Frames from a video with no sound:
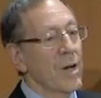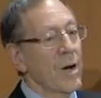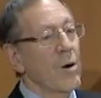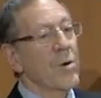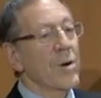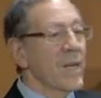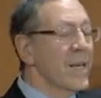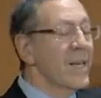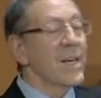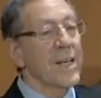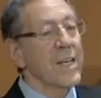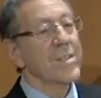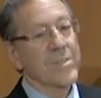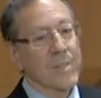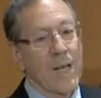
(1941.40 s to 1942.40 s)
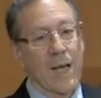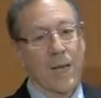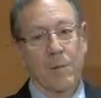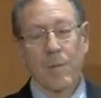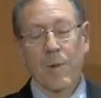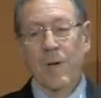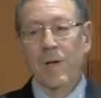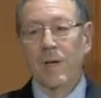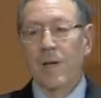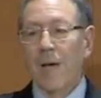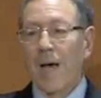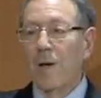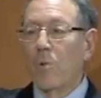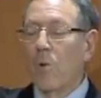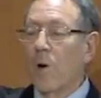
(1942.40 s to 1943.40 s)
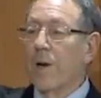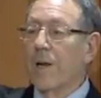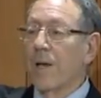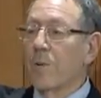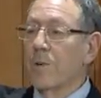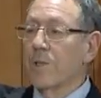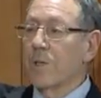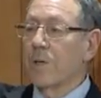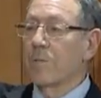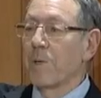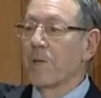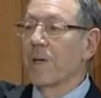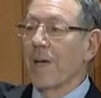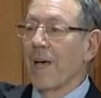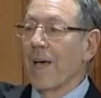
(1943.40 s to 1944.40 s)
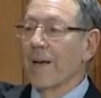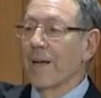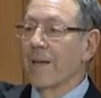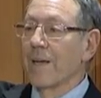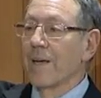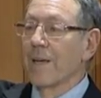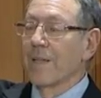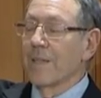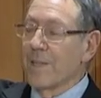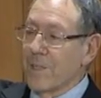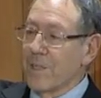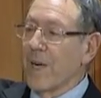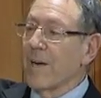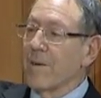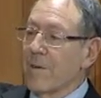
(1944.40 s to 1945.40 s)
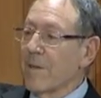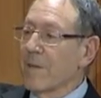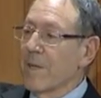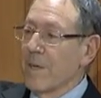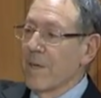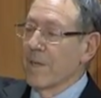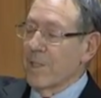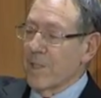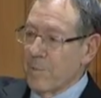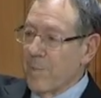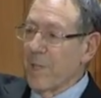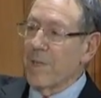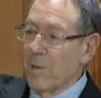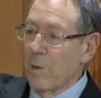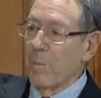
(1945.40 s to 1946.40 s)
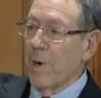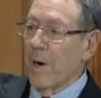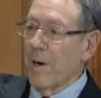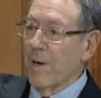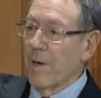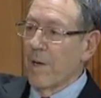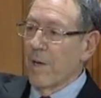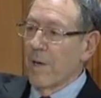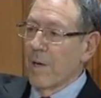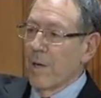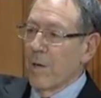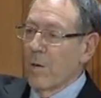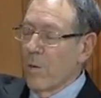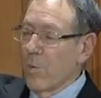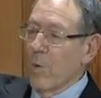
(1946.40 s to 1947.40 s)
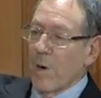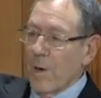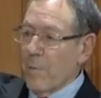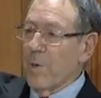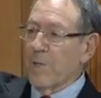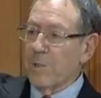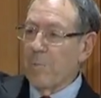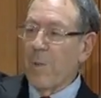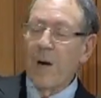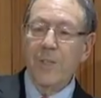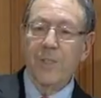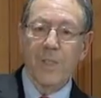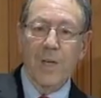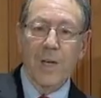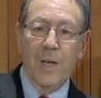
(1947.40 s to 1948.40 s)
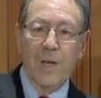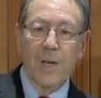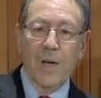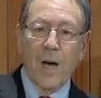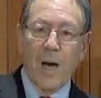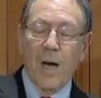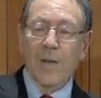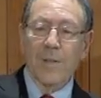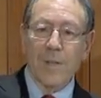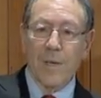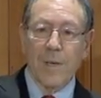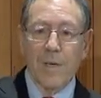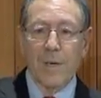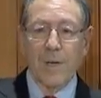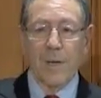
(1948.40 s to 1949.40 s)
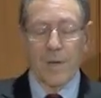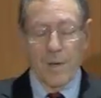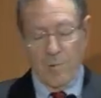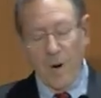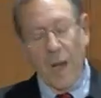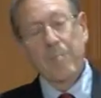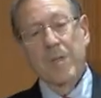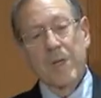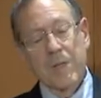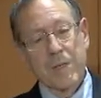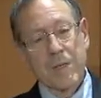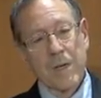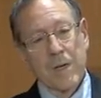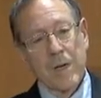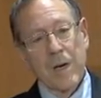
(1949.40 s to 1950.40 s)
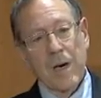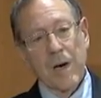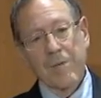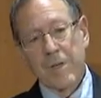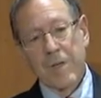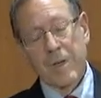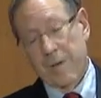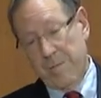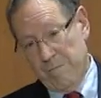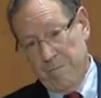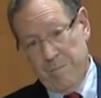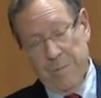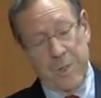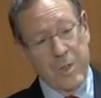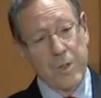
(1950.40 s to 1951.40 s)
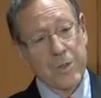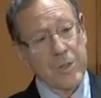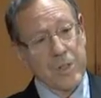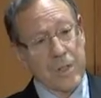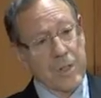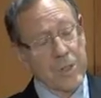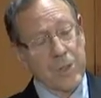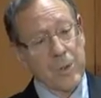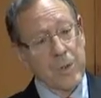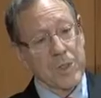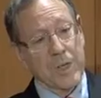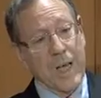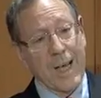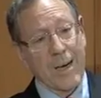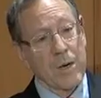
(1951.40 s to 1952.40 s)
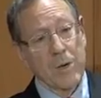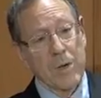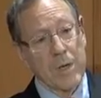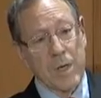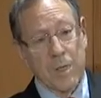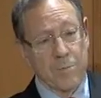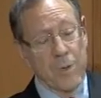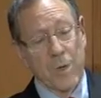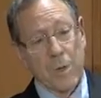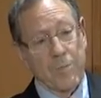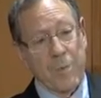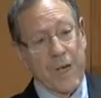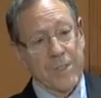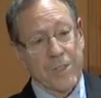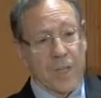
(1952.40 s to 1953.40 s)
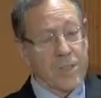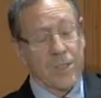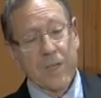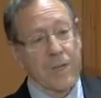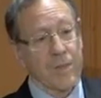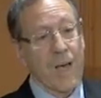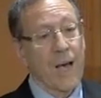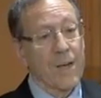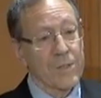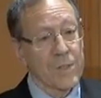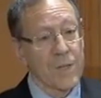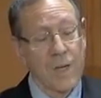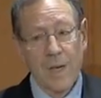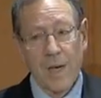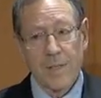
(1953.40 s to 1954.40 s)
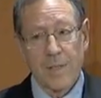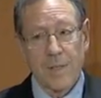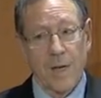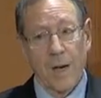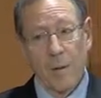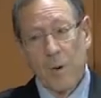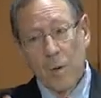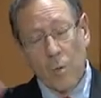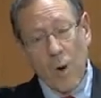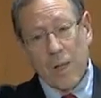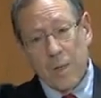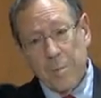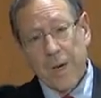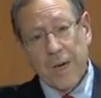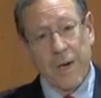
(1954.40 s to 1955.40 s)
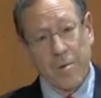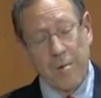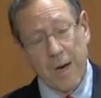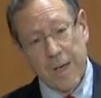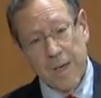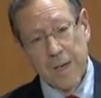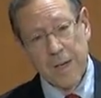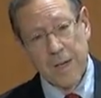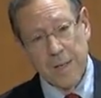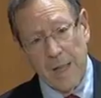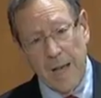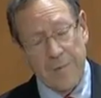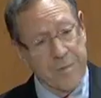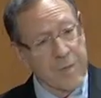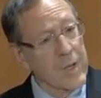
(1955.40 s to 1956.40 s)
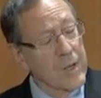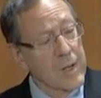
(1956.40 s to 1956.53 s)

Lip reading: or in his name, a warning was communicated to General Schmidhuber, who was marching on the remnant of the Jews in the Jewish ghetto in Budapest, 60,000 at the time. Wallenberg had already left